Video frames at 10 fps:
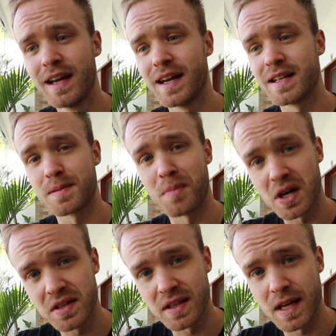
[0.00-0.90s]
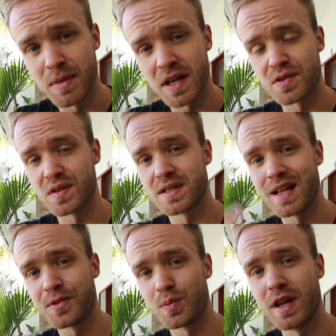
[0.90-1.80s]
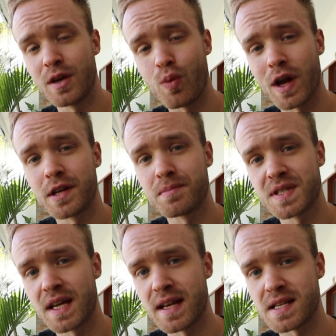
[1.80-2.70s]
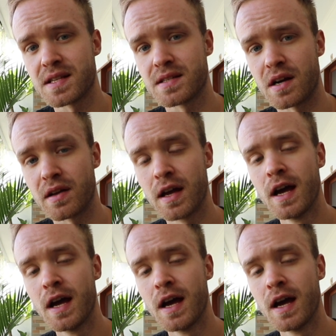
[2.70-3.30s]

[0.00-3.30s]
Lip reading: it's a marketing gimmick, so it's not really 100% necessary.